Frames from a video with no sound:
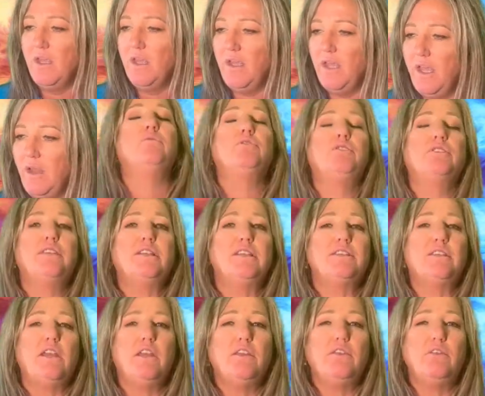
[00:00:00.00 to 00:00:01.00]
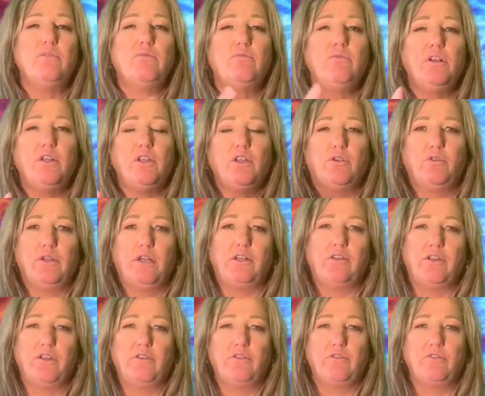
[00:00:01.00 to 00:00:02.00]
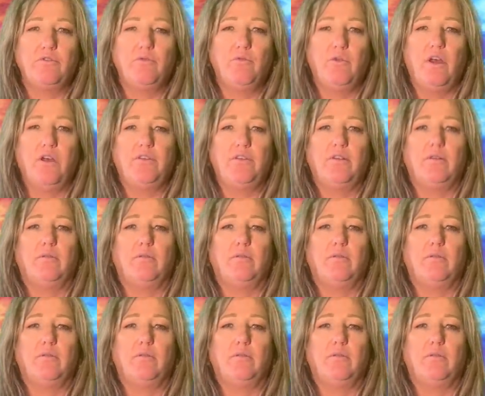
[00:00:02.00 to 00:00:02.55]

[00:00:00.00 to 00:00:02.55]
I'm just going to take you really quickly through what